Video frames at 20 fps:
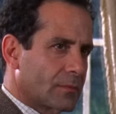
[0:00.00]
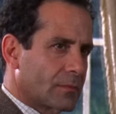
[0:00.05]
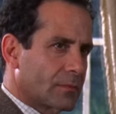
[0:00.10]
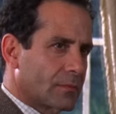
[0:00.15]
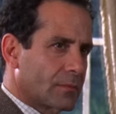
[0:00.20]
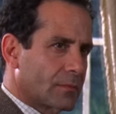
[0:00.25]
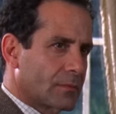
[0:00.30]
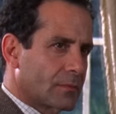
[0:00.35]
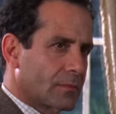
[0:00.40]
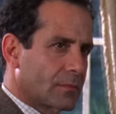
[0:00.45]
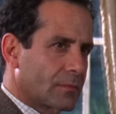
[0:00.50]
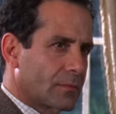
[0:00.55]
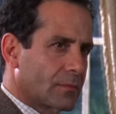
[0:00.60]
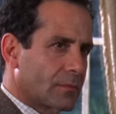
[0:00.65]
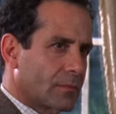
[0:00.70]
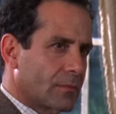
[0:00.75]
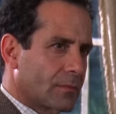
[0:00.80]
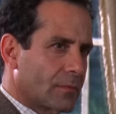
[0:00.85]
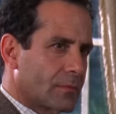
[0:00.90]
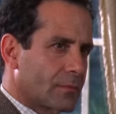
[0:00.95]

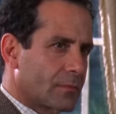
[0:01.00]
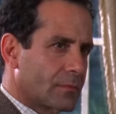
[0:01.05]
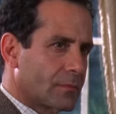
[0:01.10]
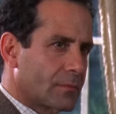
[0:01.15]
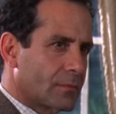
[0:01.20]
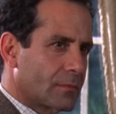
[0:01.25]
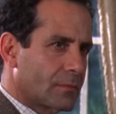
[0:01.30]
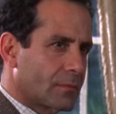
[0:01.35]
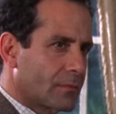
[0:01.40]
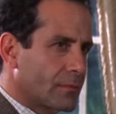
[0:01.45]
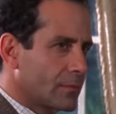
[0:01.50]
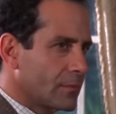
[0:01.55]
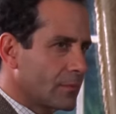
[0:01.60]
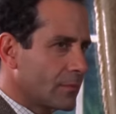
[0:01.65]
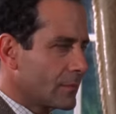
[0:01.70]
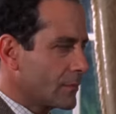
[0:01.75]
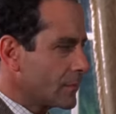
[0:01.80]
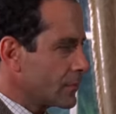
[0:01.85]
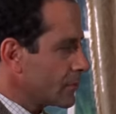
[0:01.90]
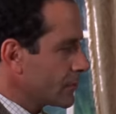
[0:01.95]

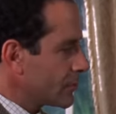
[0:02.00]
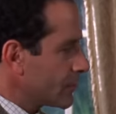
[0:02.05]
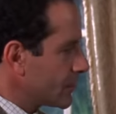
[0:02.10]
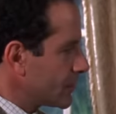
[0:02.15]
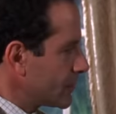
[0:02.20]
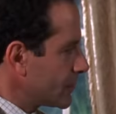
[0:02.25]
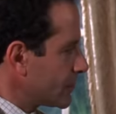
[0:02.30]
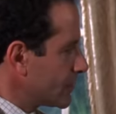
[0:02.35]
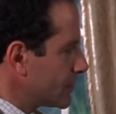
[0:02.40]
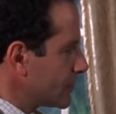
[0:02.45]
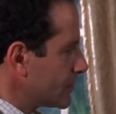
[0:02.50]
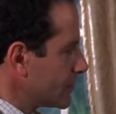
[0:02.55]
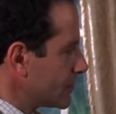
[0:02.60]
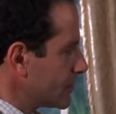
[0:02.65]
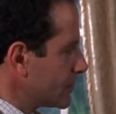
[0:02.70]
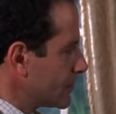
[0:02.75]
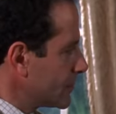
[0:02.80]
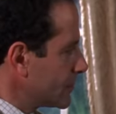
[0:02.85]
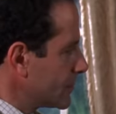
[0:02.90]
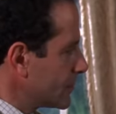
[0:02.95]

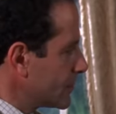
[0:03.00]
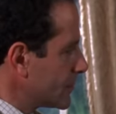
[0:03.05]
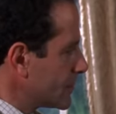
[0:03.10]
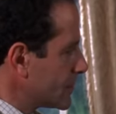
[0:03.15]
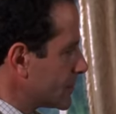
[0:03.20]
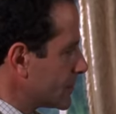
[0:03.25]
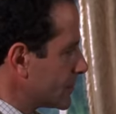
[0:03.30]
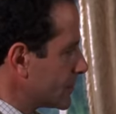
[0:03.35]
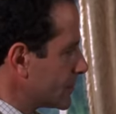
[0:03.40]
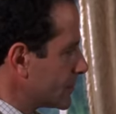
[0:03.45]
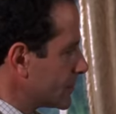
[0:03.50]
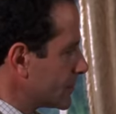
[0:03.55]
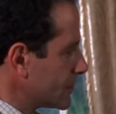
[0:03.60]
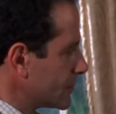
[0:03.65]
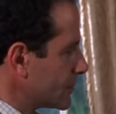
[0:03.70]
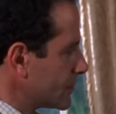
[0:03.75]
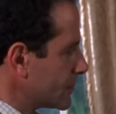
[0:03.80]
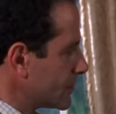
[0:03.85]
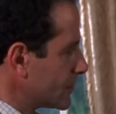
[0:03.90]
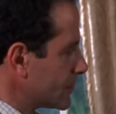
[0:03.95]

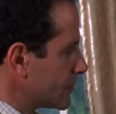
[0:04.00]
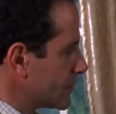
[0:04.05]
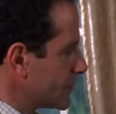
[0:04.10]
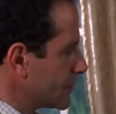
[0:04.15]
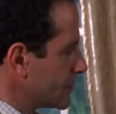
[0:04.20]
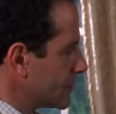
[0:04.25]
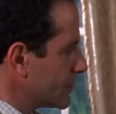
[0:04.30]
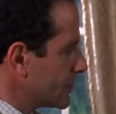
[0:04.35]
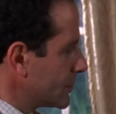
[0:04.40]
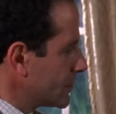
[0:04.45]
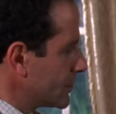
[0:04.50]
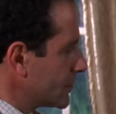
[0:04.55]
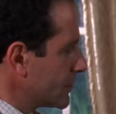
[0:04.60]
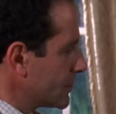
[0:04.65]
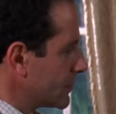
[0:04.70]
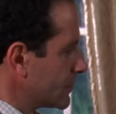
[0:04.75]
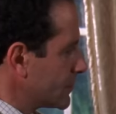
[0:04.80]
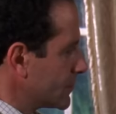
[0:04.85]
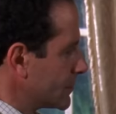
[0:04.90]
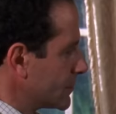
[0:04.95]

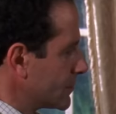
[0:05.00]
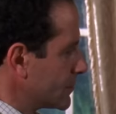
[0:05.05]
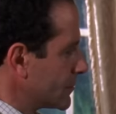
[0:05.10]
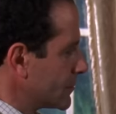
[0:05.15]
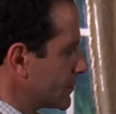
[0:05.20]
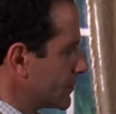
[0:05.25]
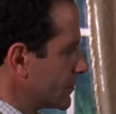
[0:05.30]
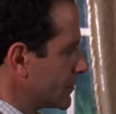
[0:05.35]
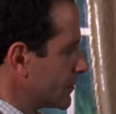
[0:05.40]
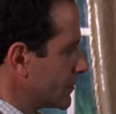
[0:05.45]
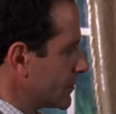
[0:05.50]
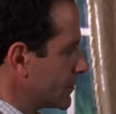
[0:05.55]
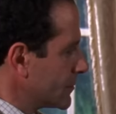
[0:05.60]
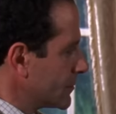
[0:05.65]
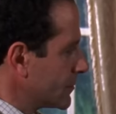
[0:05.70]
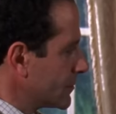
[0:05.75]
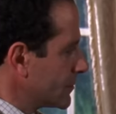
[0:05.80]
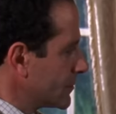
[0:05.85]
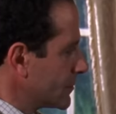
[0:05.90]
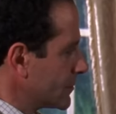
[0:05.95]
(silent)